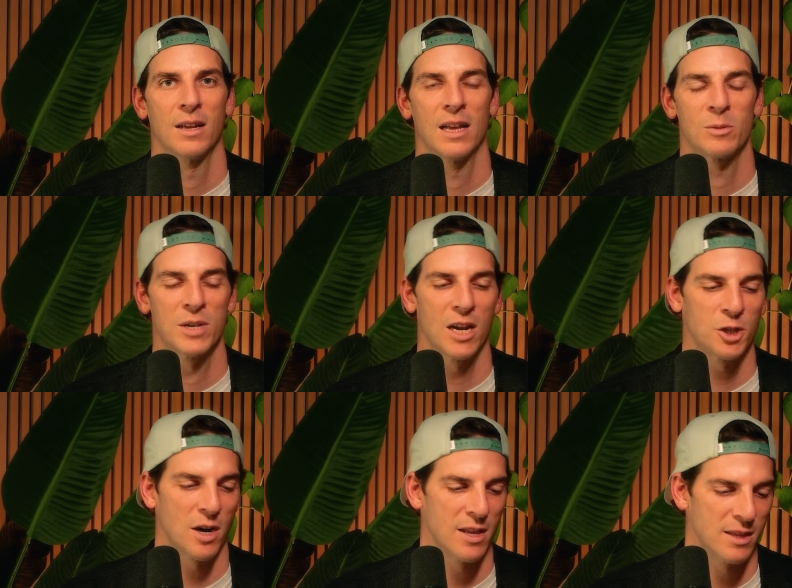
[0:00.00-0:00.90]
As we
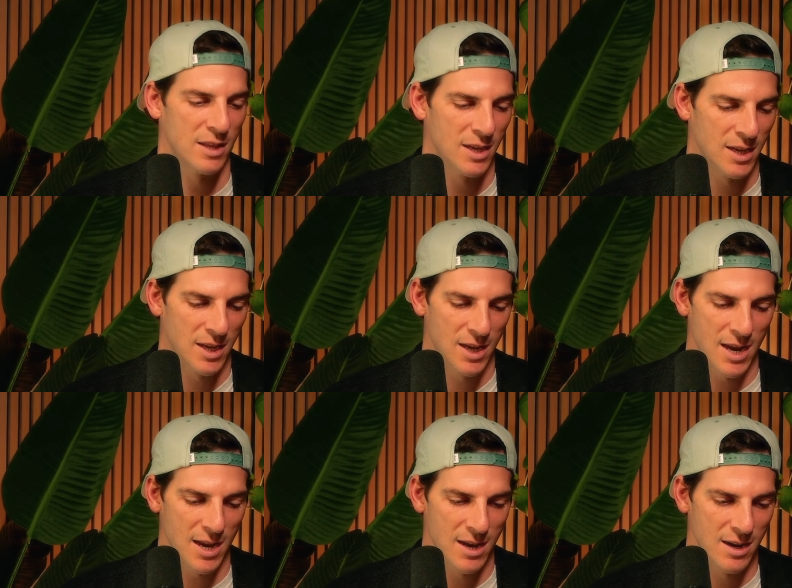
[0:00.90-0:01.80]
touch on
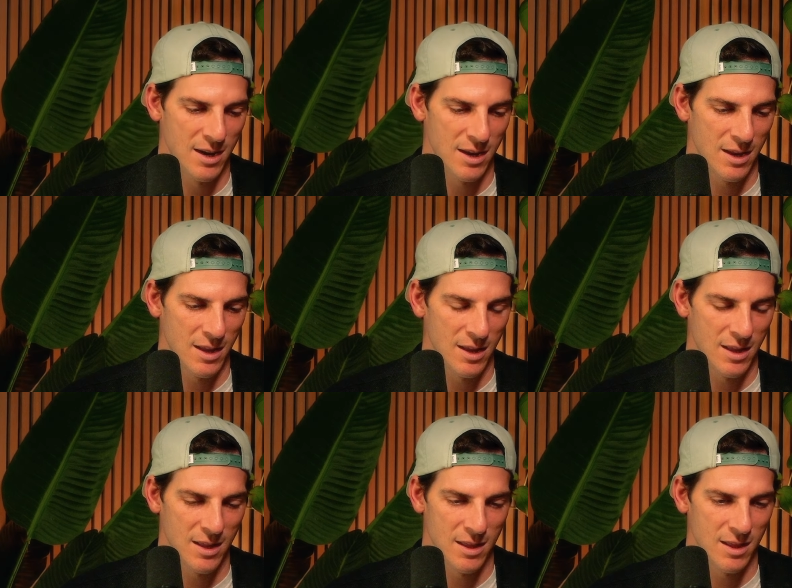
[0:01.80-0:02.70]
in
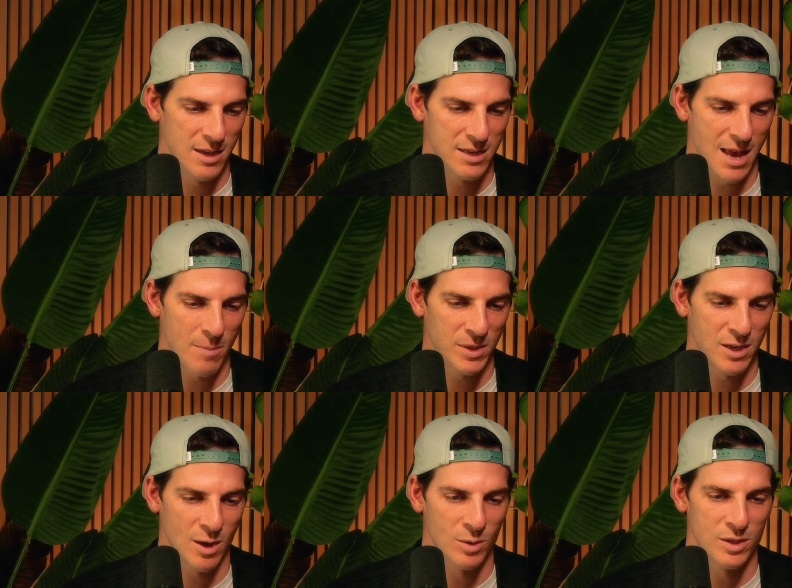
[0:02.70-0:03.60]
these
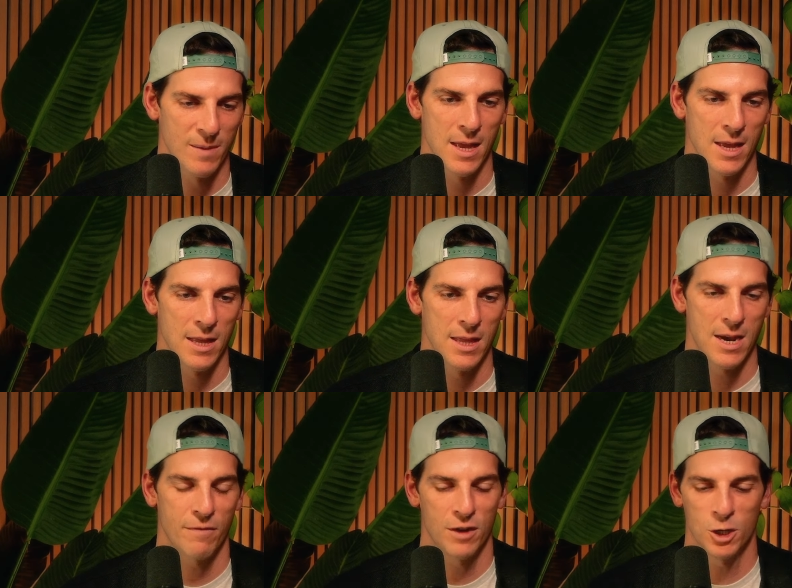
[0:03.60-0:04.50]
episodes, the
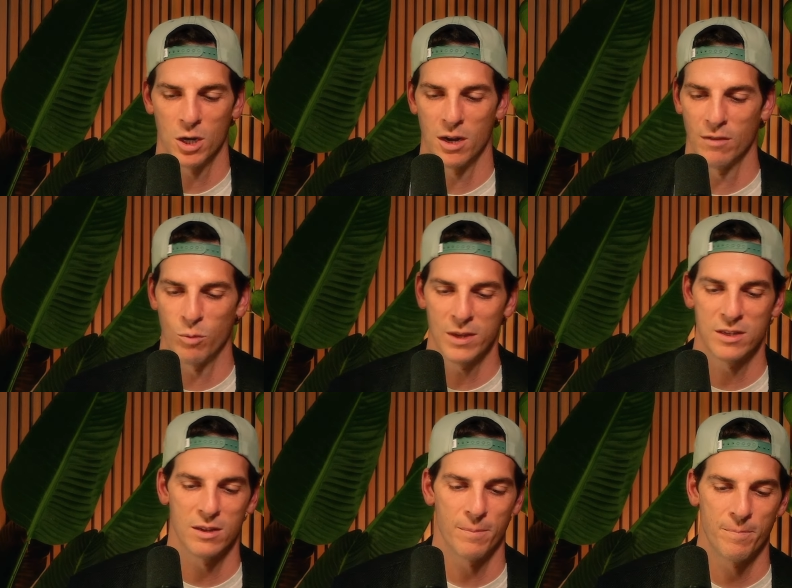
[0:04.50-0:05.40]
definition of
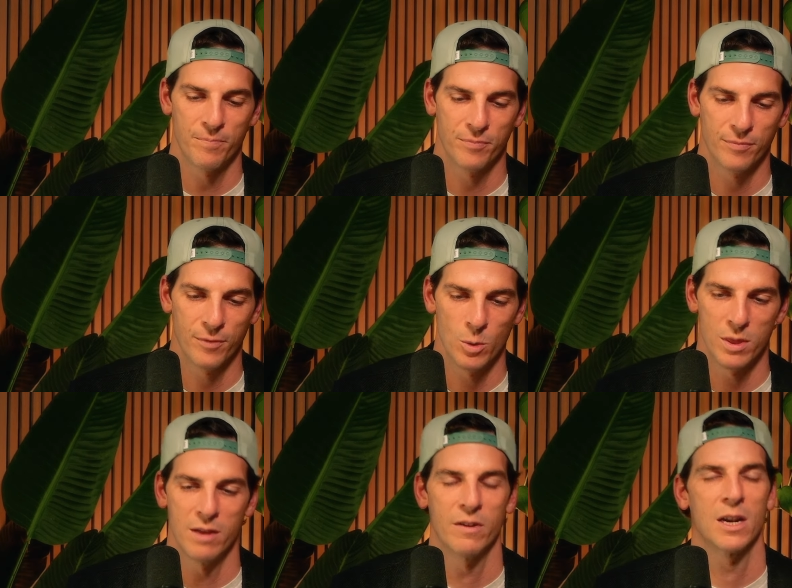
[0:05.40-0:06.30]
wisdom
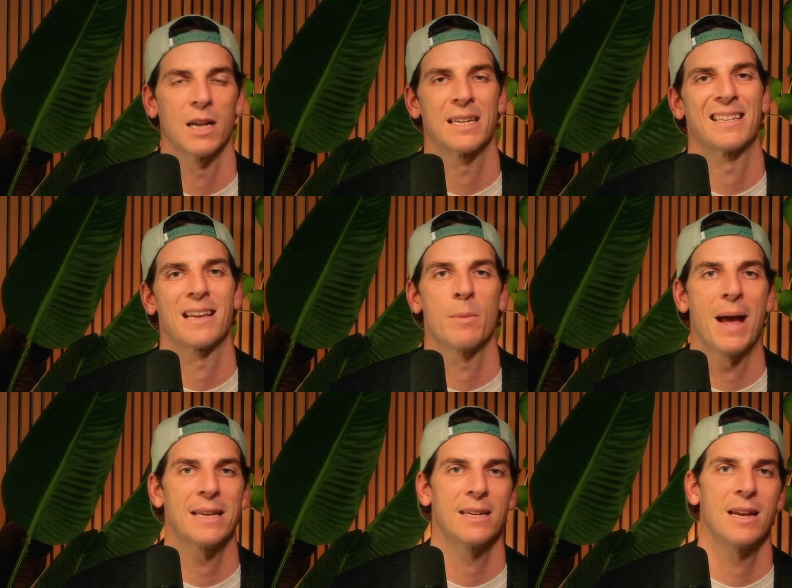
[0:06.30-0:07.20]
within Vedanta is the
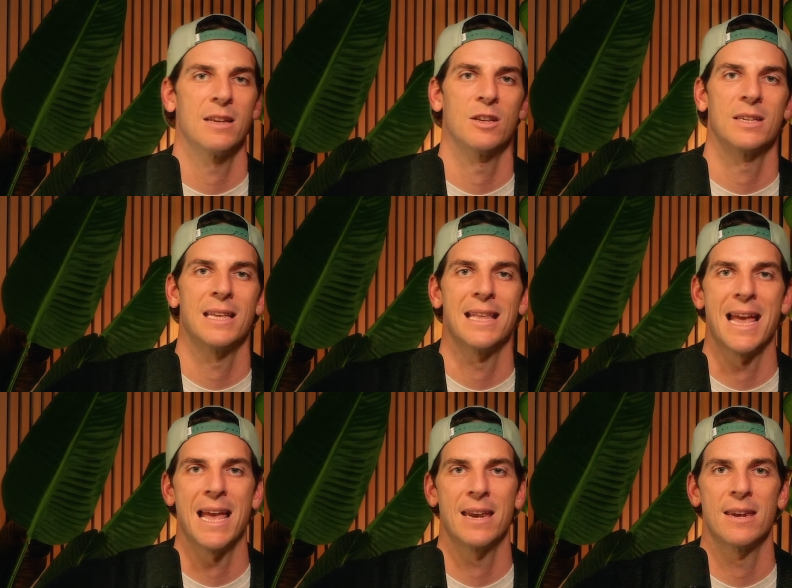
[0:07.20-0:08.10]
capacity to see
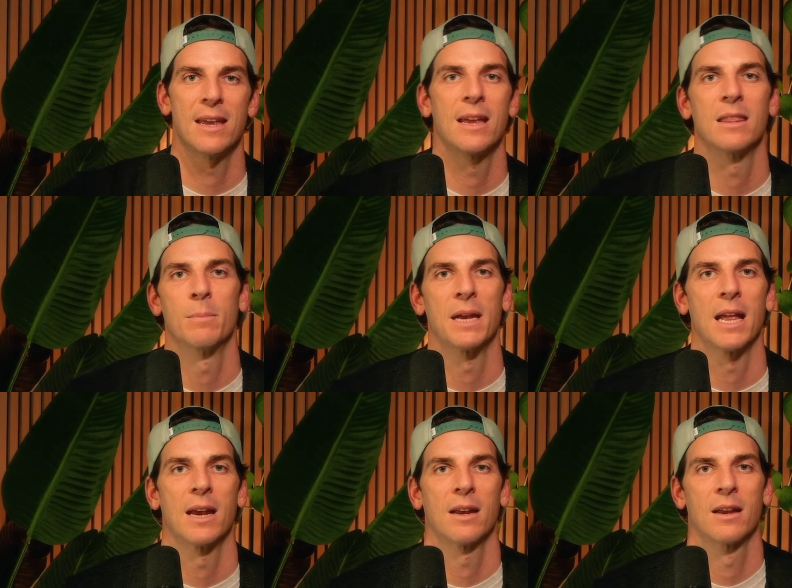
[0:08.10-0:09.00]
the end in the
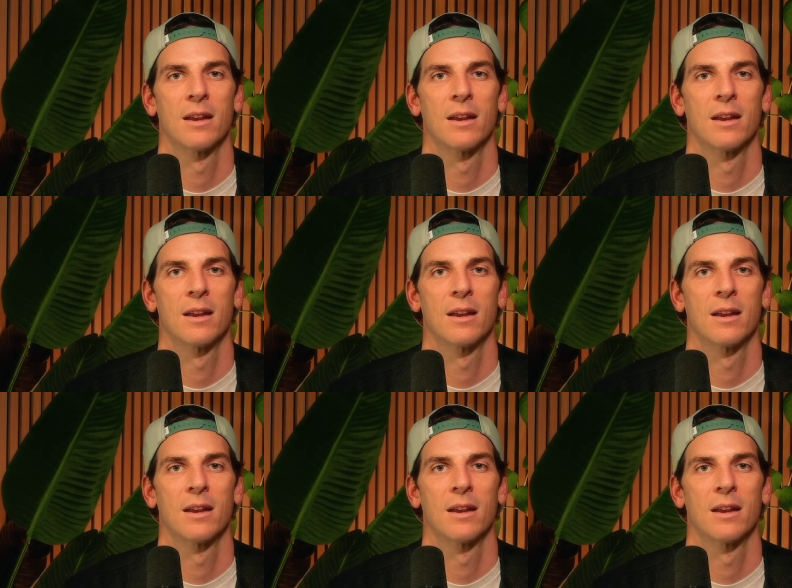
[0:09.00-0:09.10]
beginning.